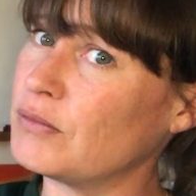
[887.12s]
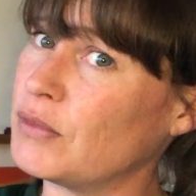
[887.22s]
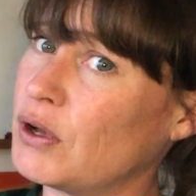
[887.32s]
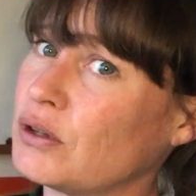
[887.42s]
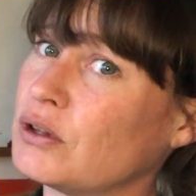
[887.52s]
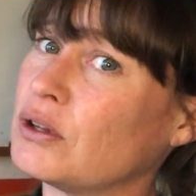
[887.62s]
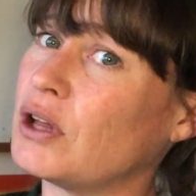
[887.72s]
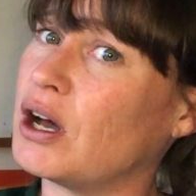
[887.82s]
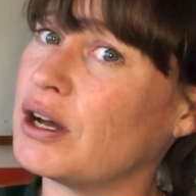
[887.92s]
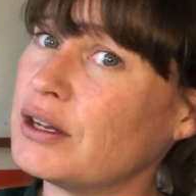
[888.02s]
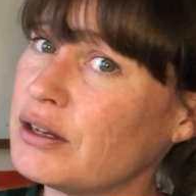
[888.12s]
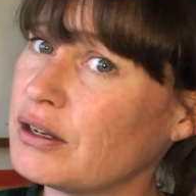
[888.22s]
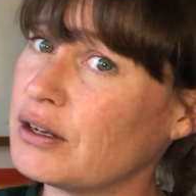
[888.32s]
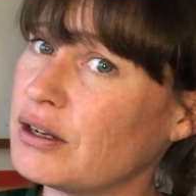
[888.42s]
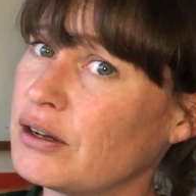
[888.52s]
A lot
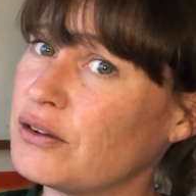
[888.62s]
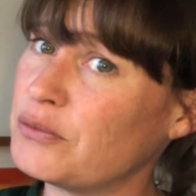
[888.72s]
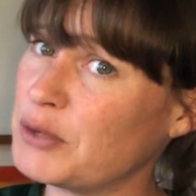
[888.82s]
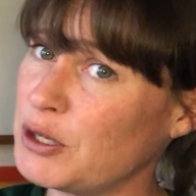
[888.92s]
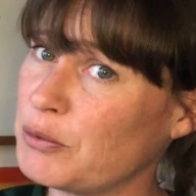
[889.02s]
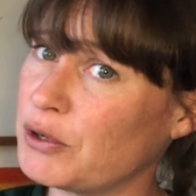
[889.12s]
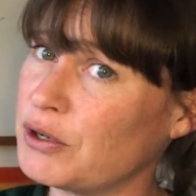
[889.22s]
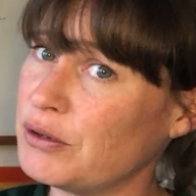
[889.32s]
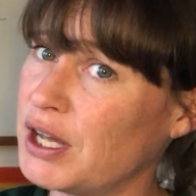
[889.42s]
of people,